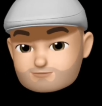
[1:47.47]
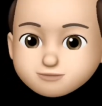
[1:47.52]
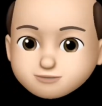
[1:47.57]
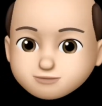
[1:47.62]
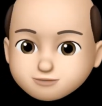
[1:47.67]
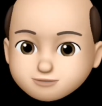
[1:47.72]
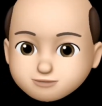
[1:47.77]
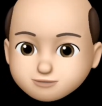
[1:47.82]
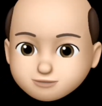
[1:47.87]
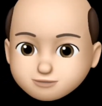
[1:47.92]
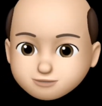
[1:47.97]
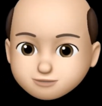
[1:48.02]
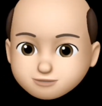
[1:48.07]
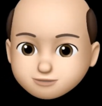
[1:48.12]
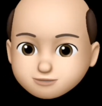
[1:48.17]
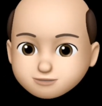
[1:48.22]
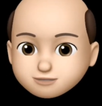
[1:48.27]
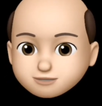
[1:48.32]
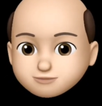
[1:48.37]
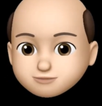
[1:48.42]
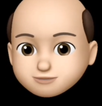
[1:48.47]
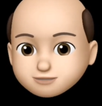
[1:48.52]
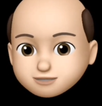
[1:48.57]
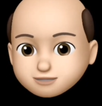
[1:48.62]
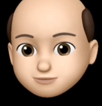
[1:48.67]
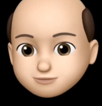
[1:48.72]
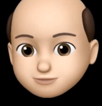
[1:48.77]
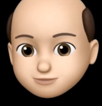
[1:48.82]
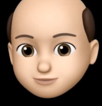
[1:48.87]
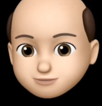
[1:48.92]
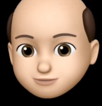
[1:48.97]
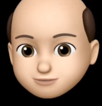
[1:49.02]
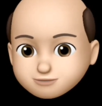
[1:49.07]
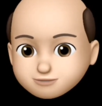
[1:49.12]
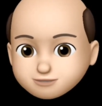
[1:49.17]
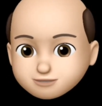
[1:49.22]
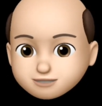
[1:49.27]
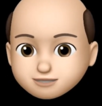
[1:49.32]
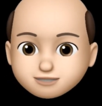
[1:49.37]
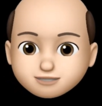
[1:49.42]
Hi, I'm James.
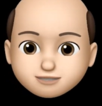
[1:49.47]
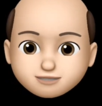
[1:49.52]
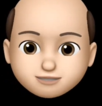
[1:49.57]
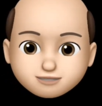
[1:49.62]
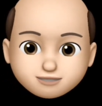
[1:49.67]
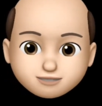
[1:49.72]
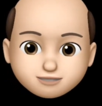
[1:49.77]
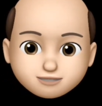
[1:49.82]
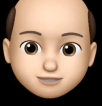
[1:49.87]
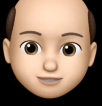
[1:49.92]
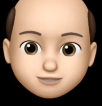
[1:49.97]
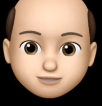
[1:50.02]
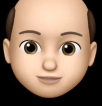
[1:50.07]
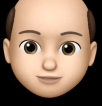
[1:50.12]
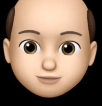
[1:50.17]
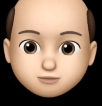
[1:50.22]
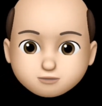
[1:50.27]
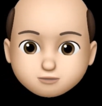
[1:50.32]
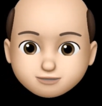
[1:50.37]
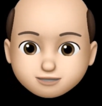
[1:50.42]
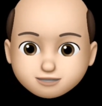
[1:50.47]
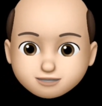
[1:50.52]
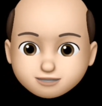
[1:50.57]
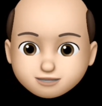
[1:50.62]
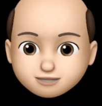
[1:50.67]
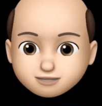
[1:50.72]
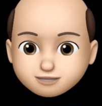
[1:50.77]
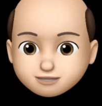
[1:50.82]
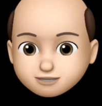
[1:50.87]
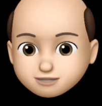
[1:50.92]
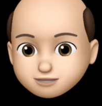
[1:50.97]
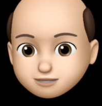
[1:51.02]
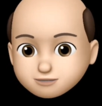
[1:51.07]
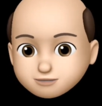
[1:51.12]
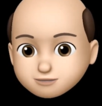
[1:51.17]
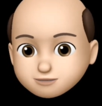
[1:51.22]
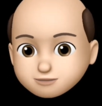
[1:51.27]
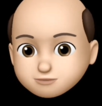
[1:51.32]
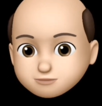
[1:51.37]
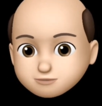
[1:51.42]
Jonathan used to work in
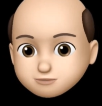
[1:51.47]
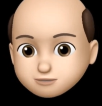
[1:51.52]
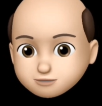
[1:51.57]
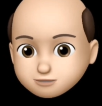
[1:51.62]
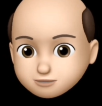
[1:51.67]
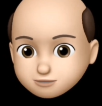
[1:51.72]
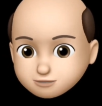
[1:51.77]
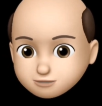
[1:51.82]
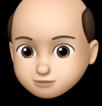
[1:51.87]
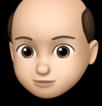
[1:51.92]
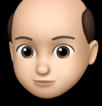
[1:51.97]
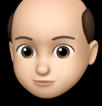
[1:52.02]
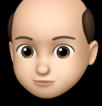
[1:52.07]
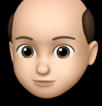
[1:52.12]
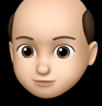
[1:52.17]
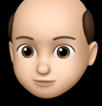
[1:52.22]
our company.